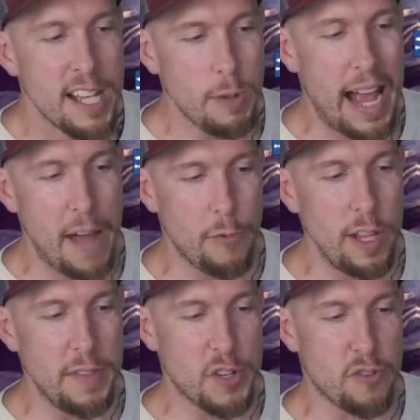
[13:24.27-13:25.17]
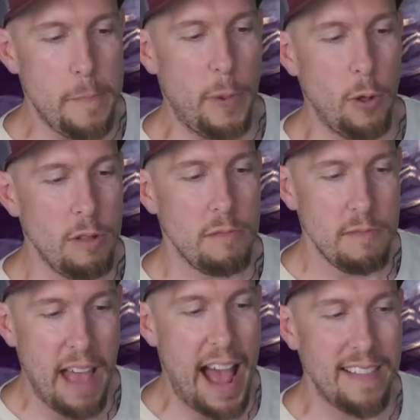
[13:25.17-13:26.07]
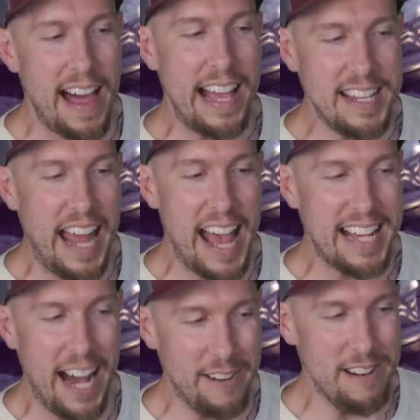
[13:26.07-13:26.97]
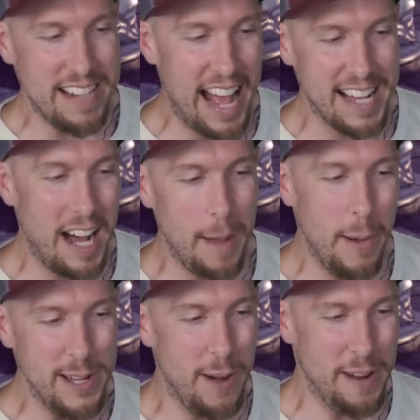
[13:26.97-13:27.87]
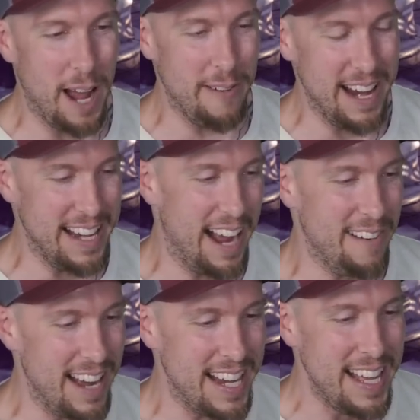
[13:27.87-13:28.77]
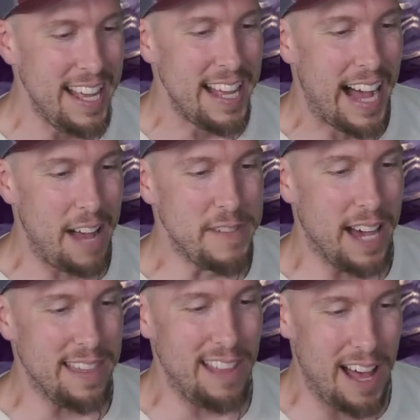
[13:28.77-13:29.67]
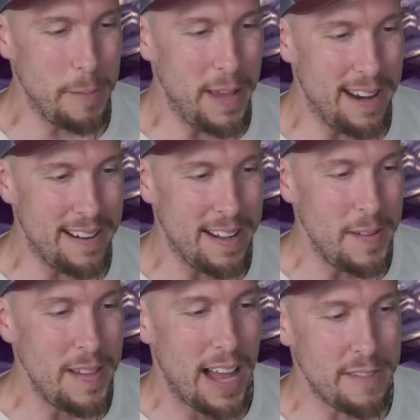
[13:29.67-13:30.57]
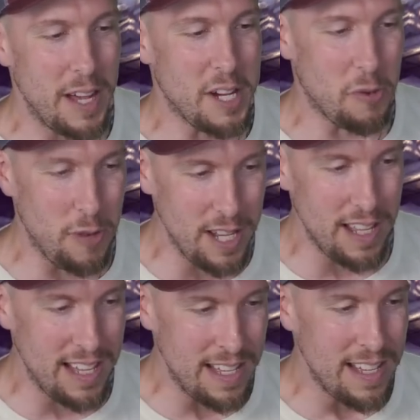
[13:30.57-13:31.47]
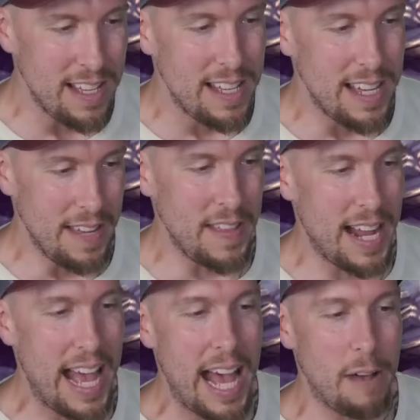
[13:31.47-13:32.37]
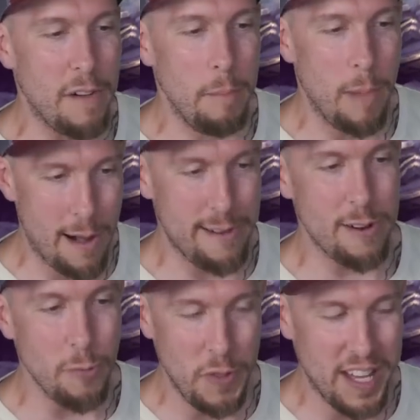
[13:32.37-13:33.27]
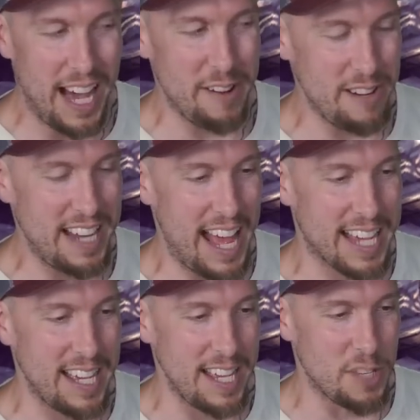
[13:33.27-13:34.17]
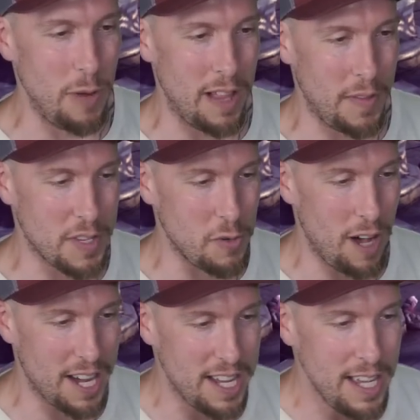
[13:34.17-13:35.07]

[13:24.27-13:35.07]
So I have really the triple ally attack, counter attack combo going on right now, right? I've got Longbeard, I've got Krila, and then I have Martyr with the counter attack as well on the squad.